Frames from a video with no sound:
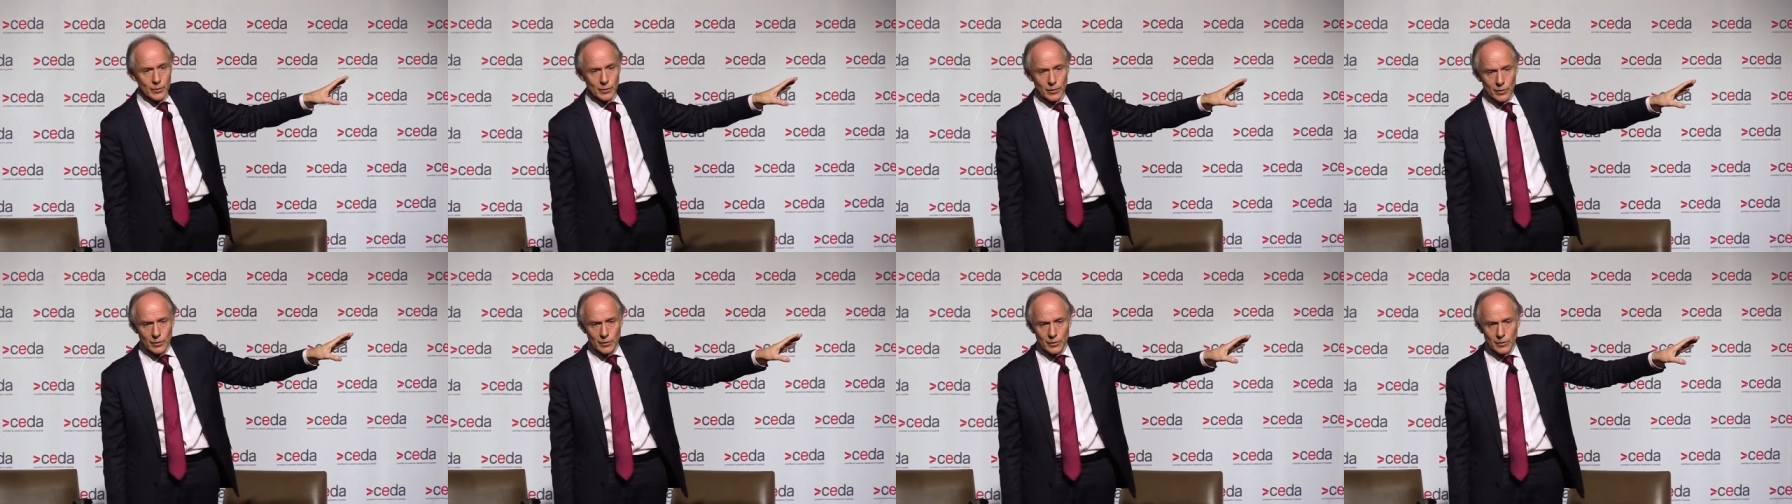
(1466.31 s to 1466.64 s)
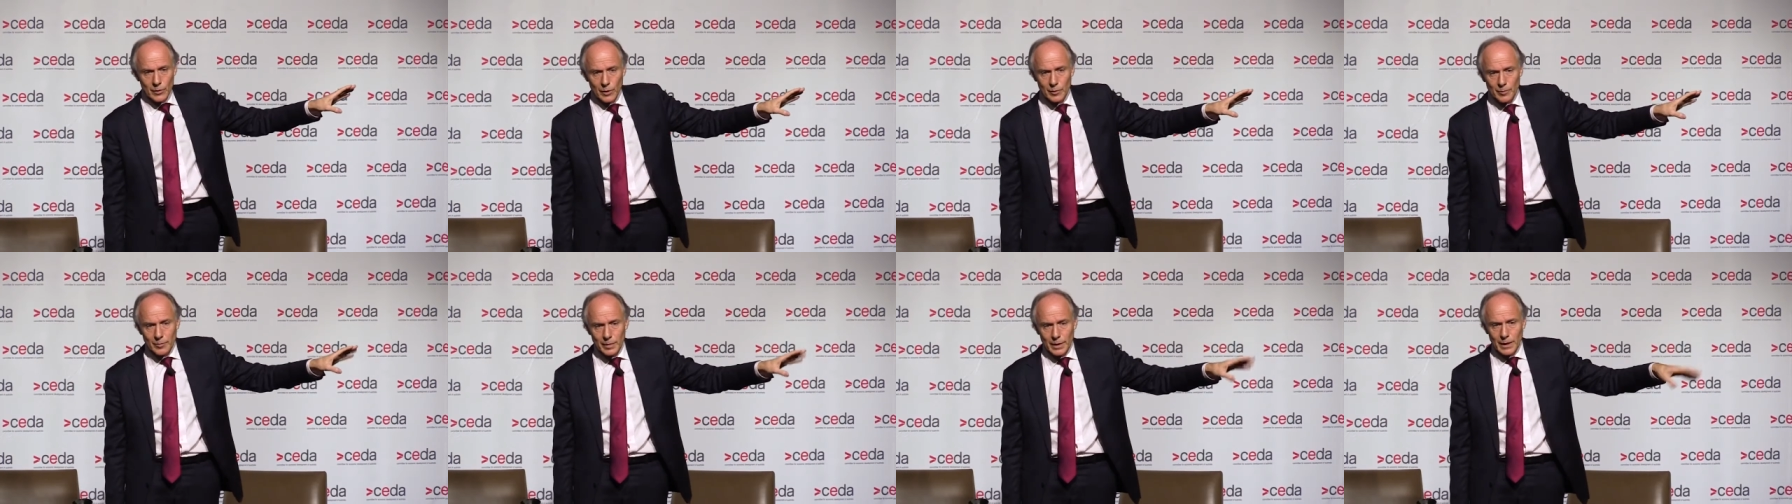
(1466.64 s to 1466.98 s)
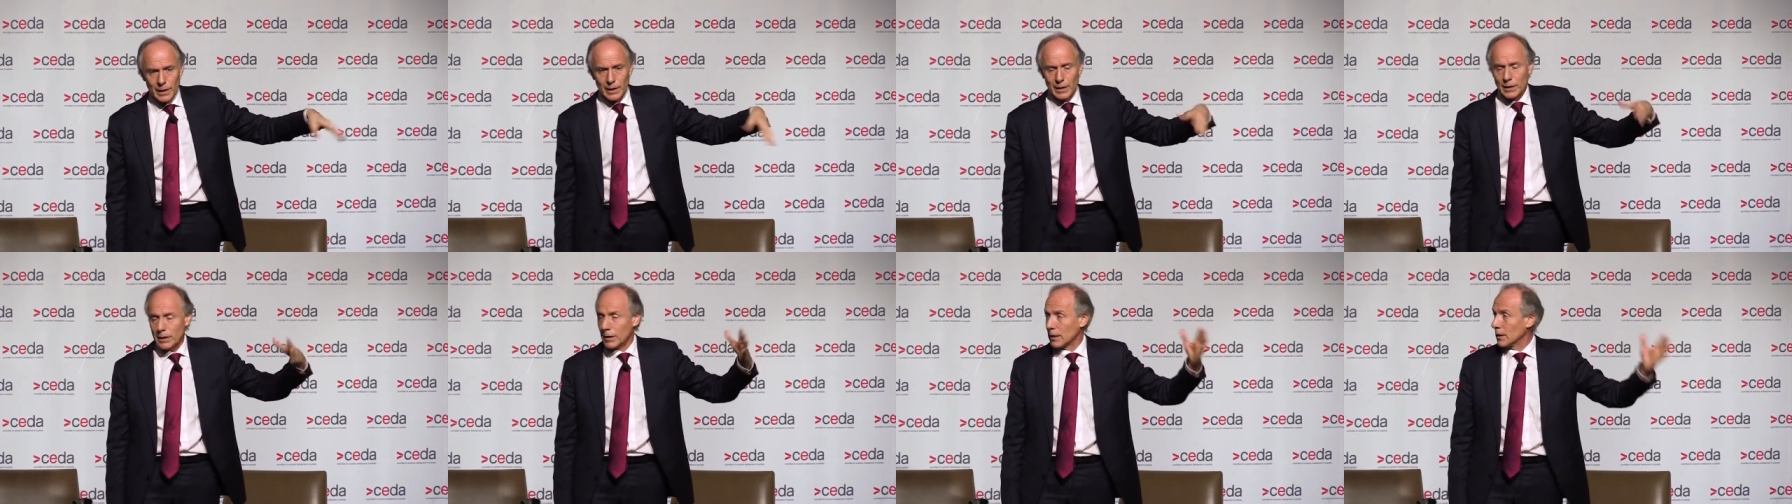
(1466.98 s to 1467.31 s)
Francisco
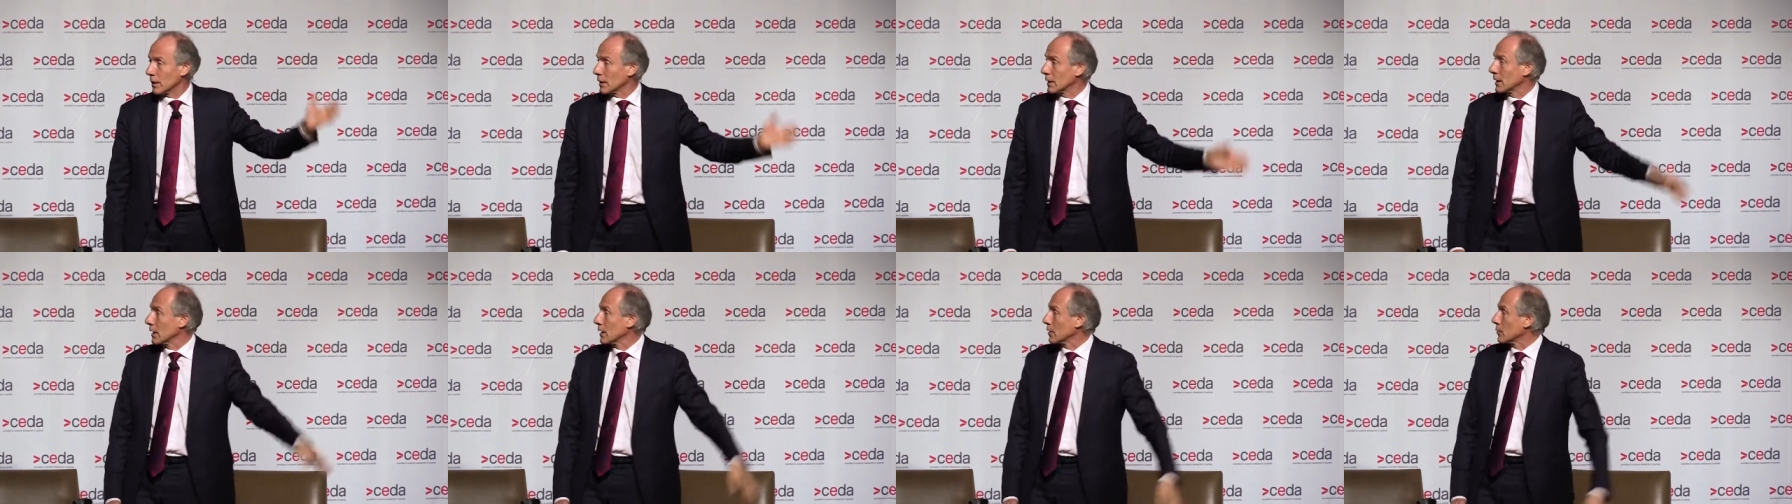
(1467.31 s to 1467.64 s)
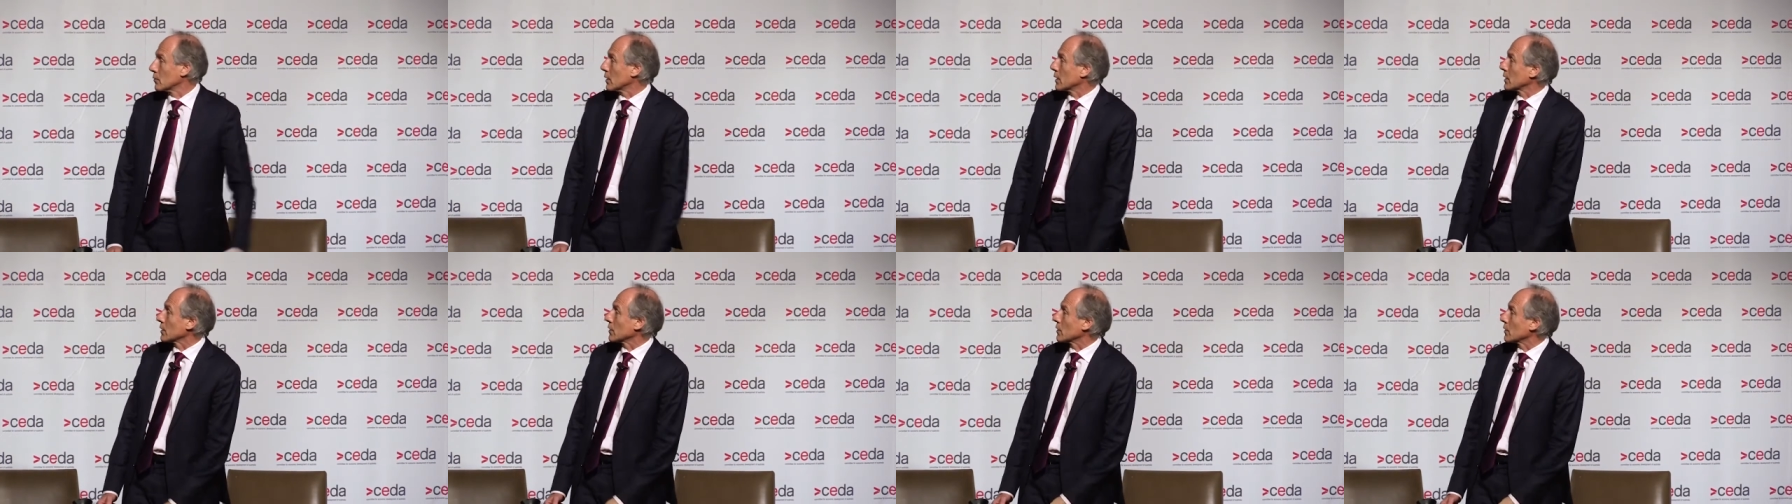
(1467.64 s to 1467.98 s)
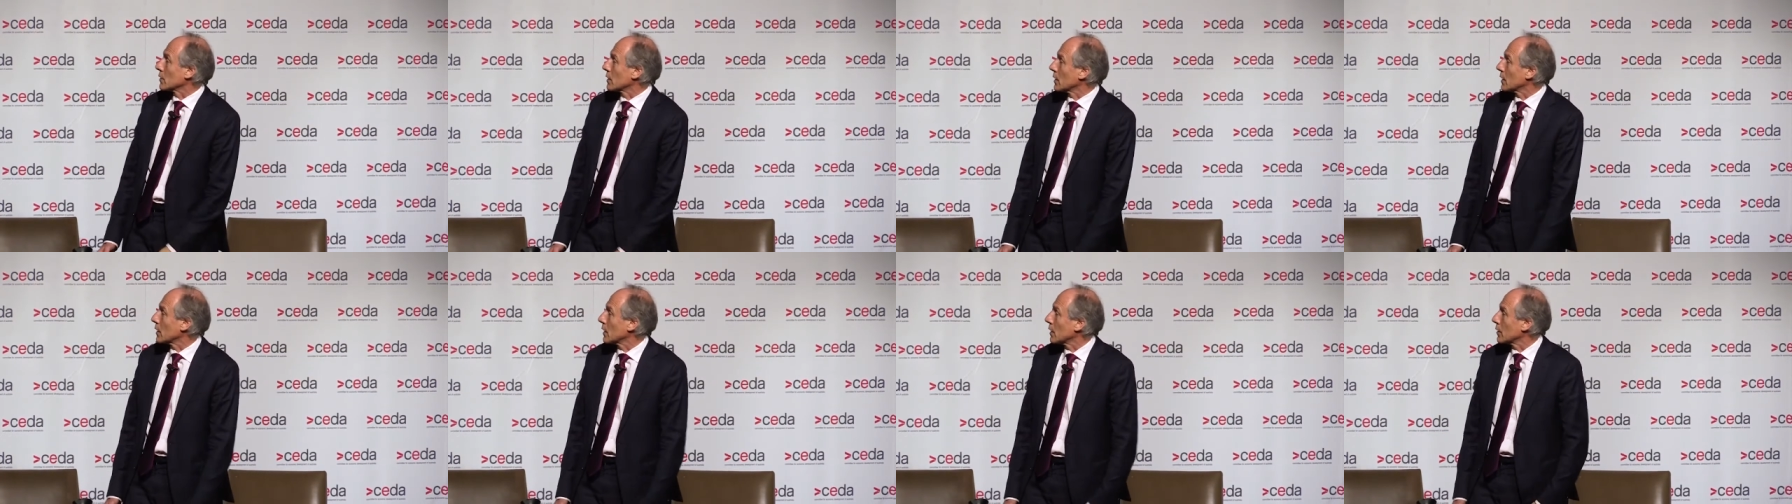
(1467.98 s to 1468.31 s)
Bay, again running
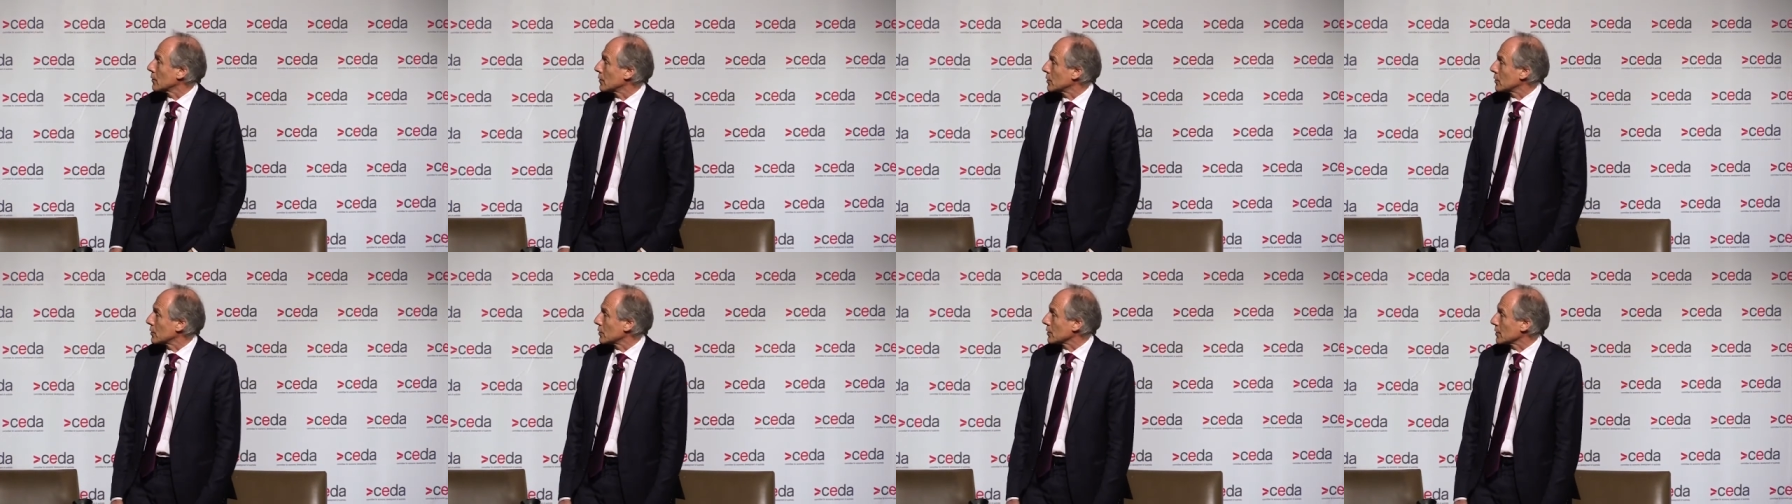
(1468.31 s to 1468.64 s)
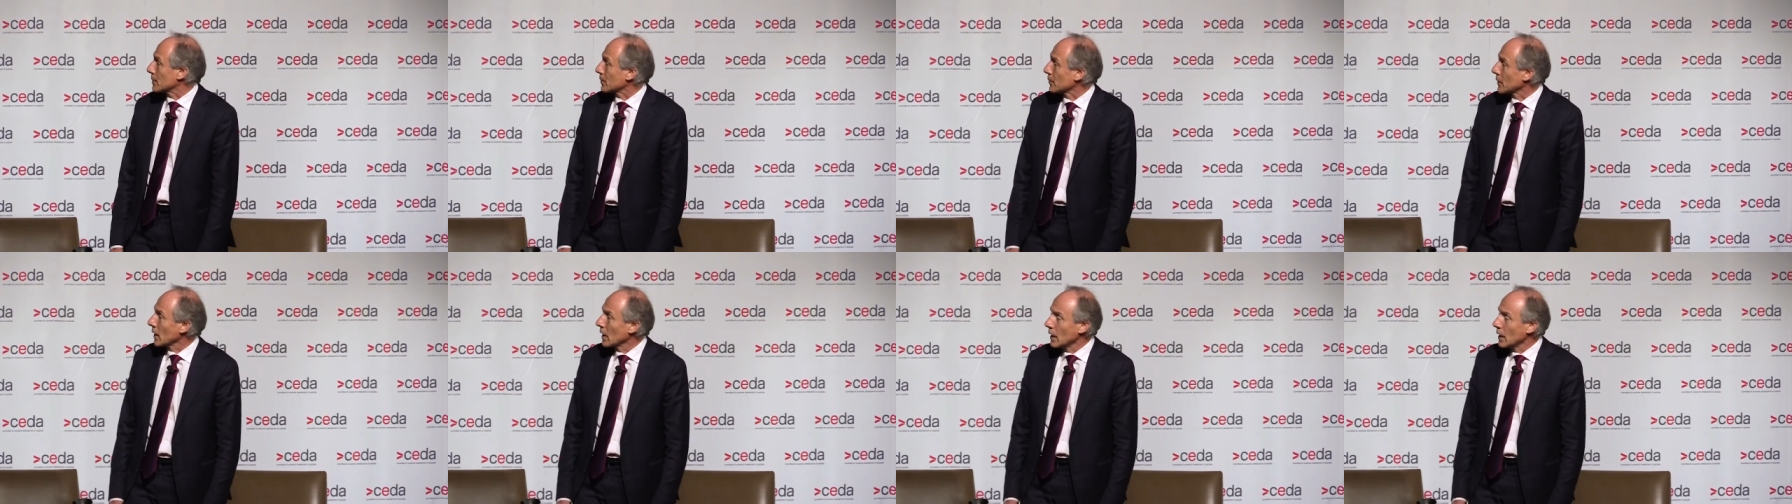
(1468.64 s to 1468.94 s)
on hydrogen.